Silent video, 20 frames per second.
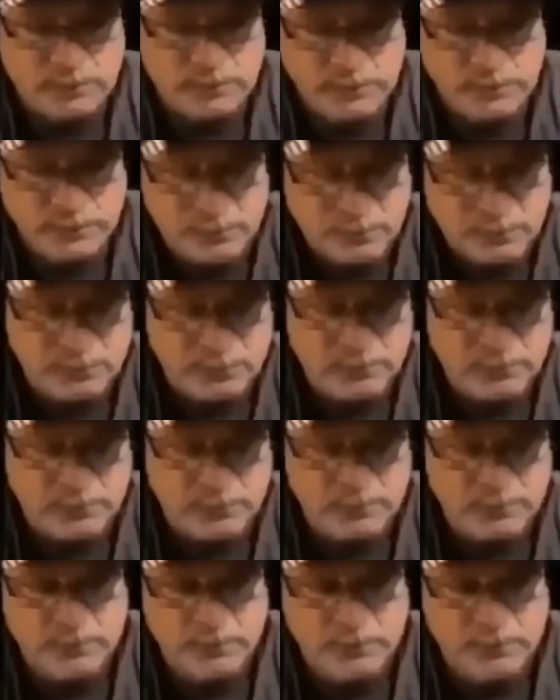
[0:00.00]

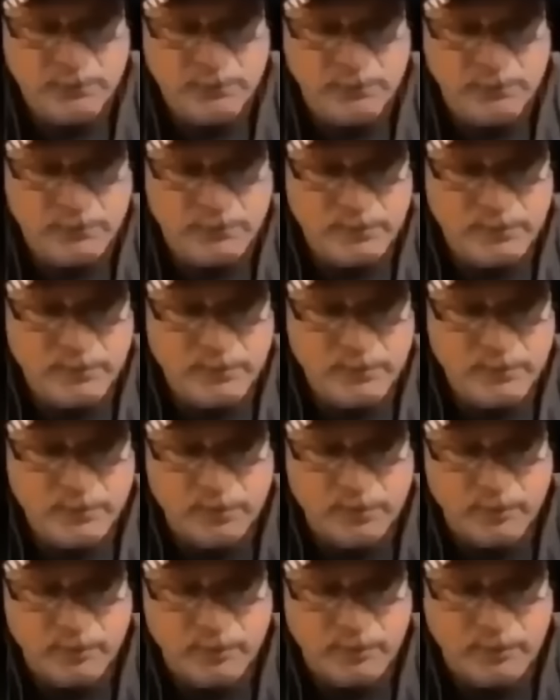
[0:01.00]

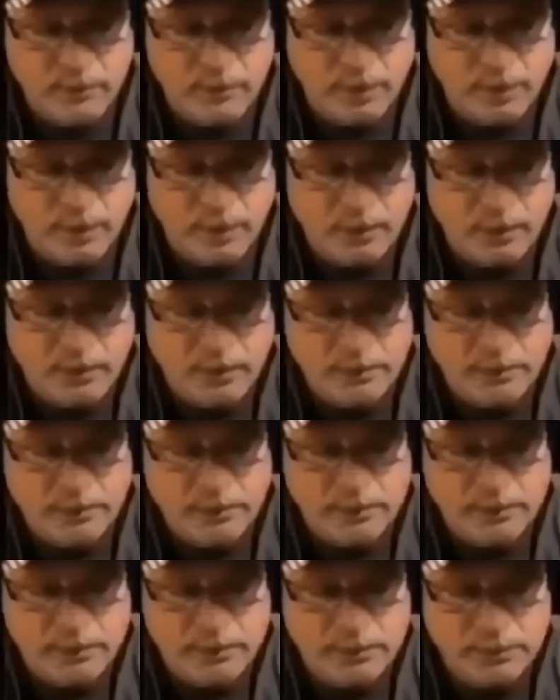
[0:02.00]

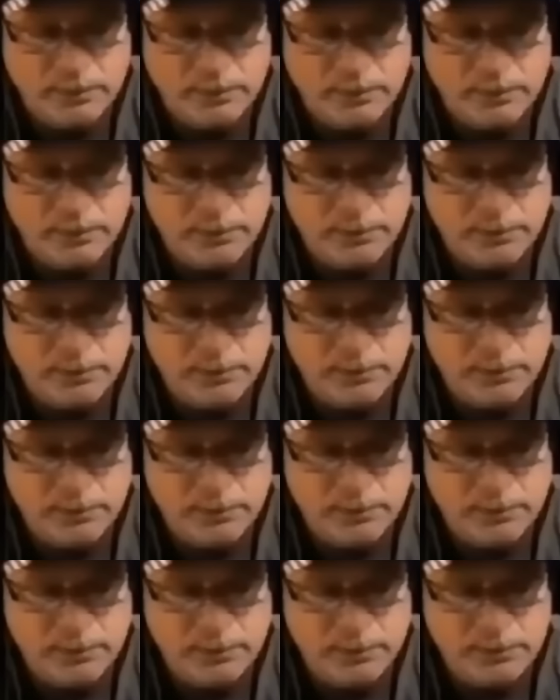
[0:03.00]

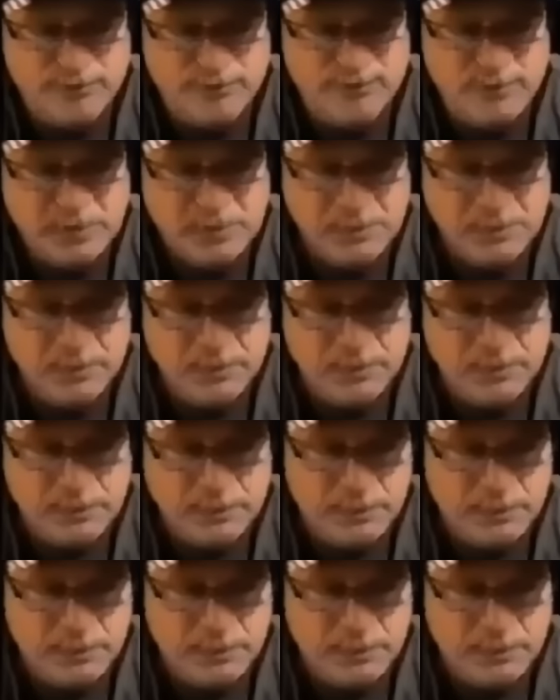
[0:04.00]
[no speech]